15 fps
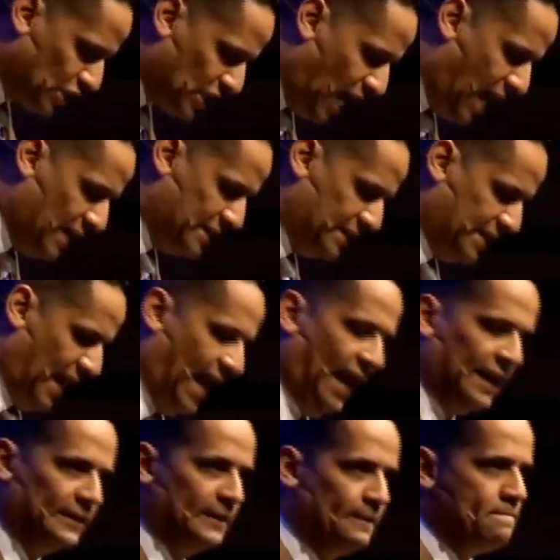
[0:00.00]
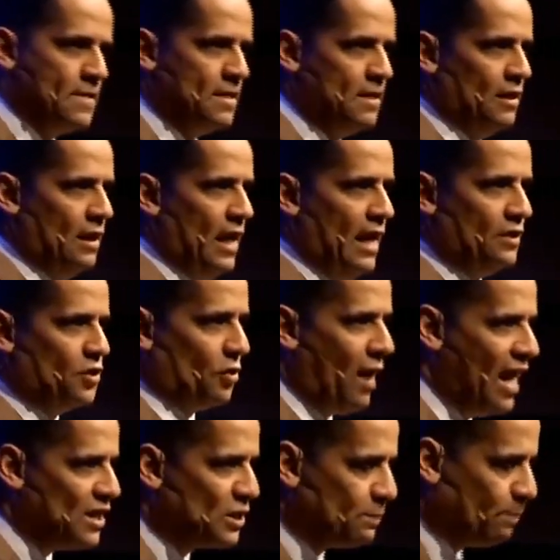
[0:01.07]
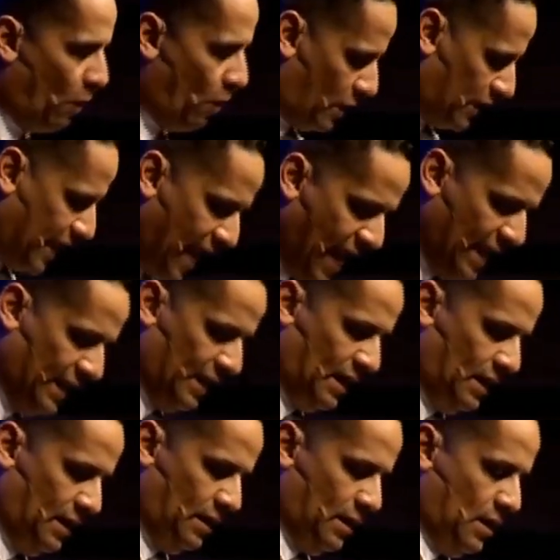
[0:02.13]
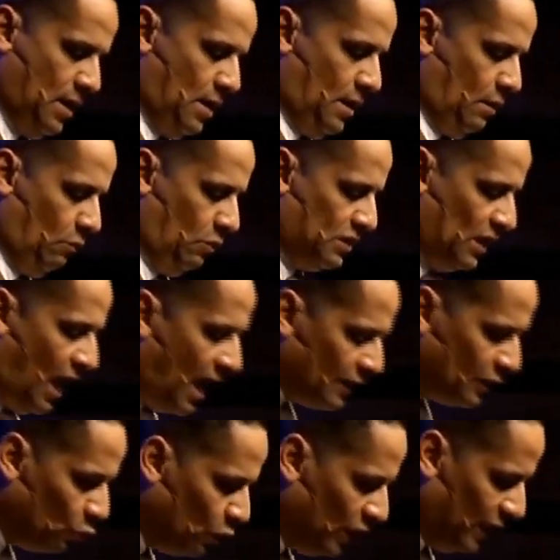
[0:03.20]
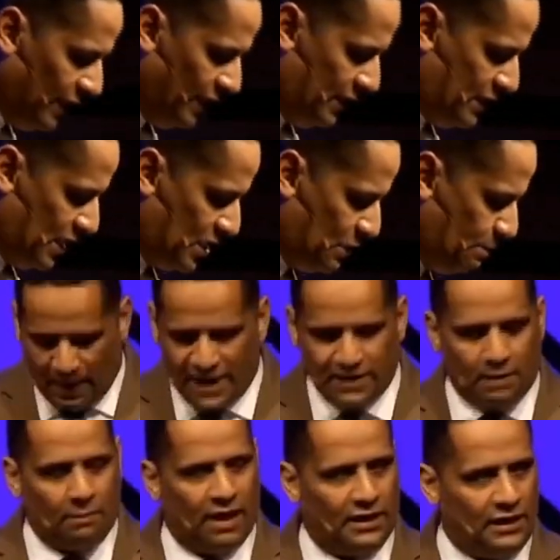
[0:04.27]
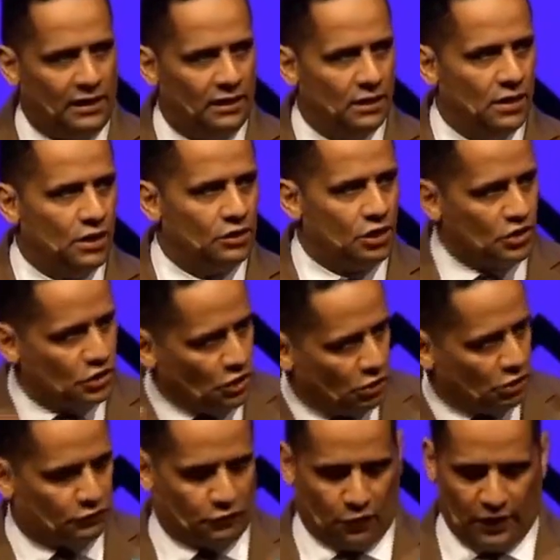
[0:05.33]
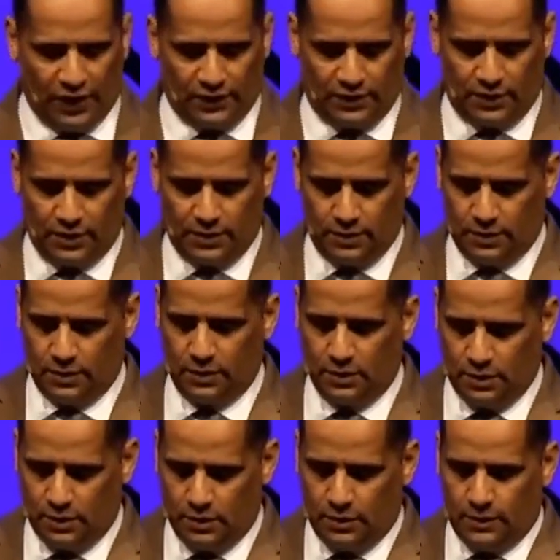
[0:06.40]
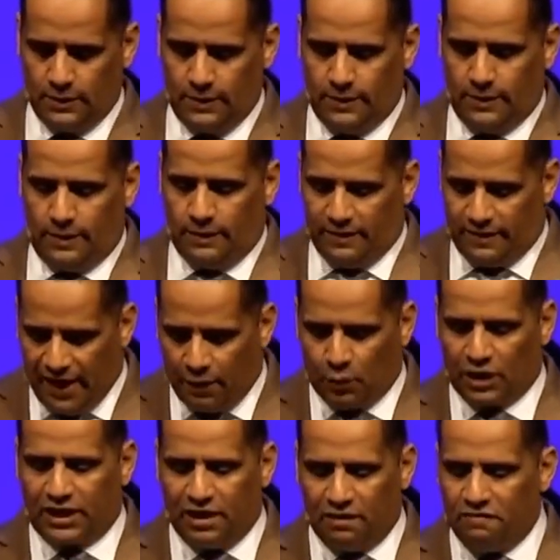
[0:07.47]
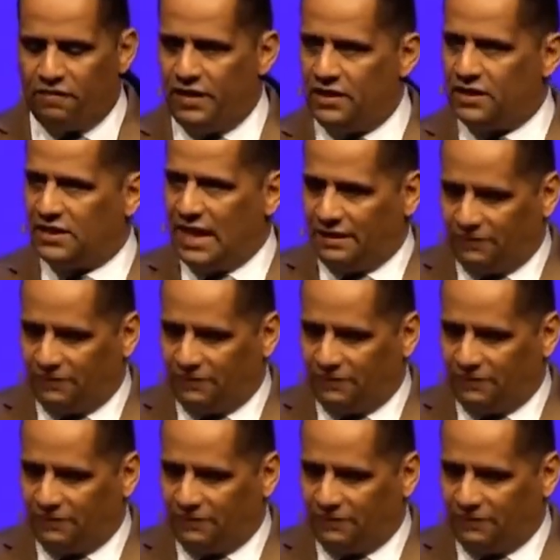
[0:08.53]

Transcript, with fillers: contact and Transport Canada was unwilling to spend the money to search for it. They were convinced that